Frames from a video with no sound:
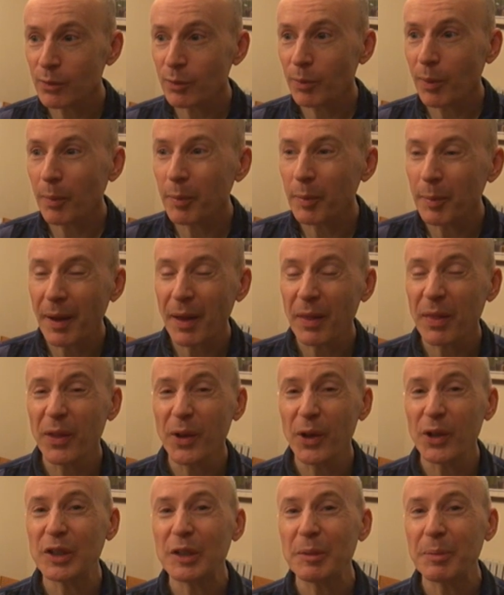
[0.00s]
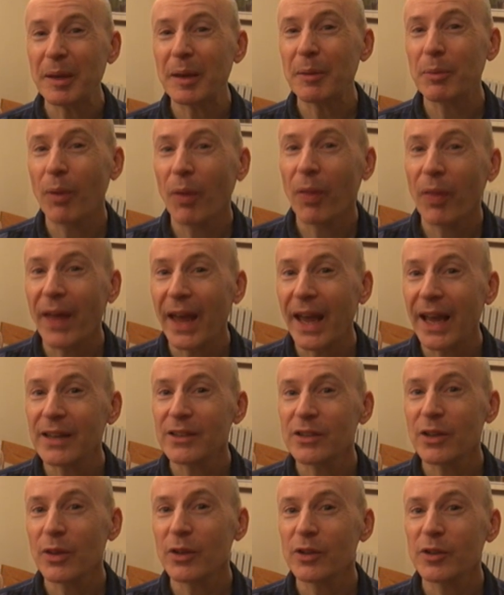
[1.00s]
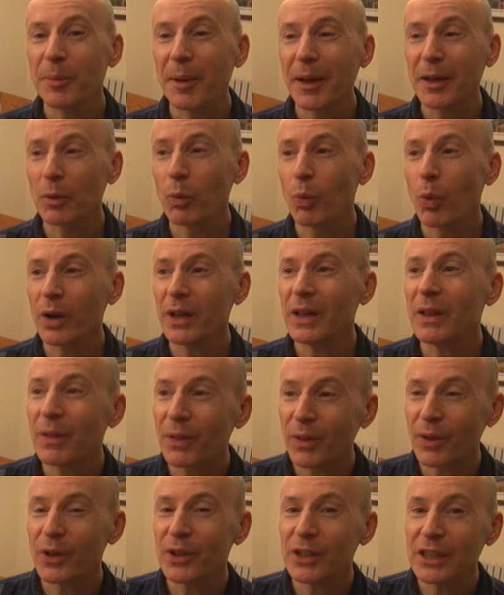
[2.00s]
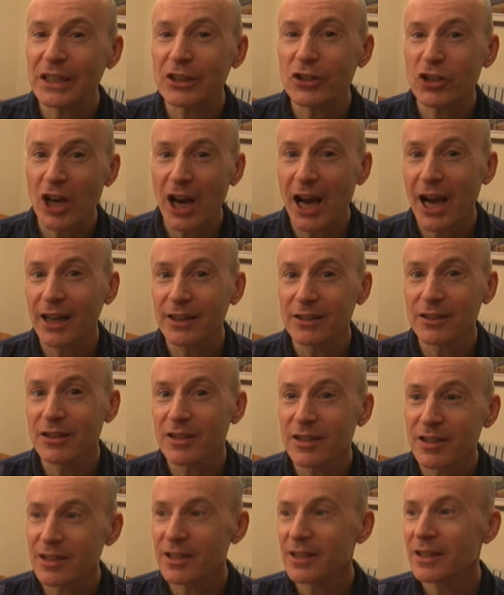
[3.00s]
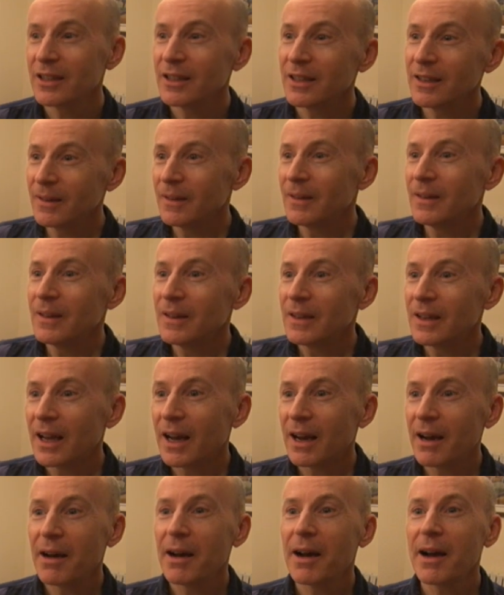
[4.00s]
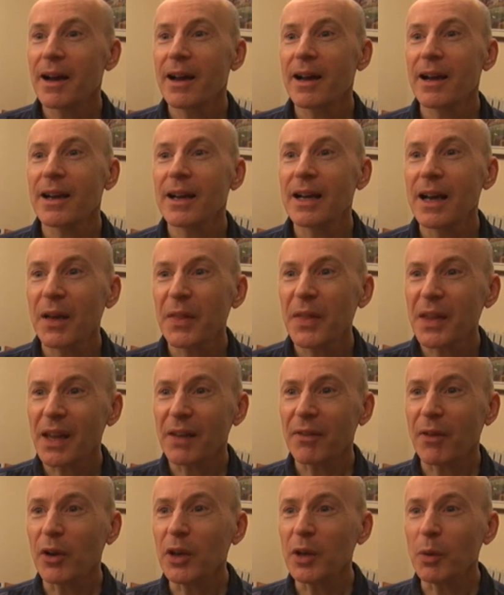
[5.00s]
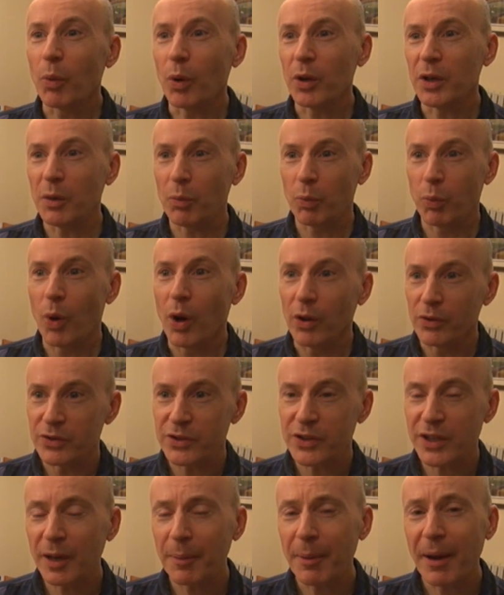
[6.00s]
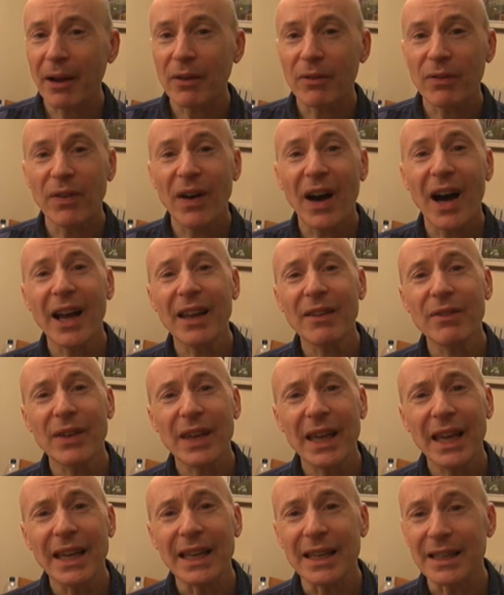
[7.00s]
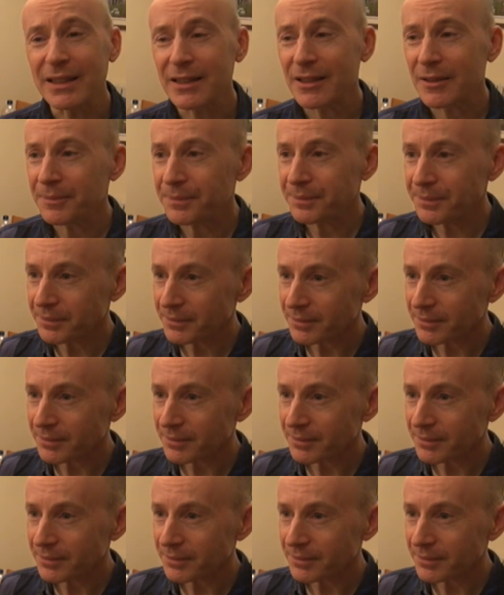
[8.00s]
There were probably about thirty people there. So there's about a one in thirty chance. Uh, I think I've only won it once in about five years.